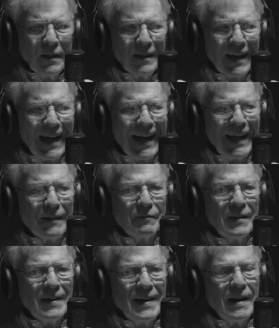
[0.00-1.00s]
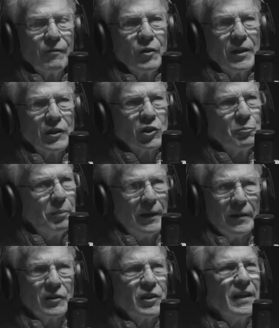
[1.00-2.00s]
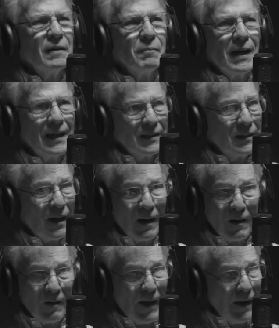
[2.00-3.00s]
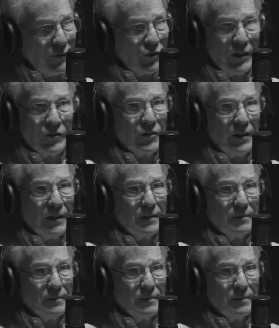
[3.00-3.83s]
that I have never experienced in my entire life since then.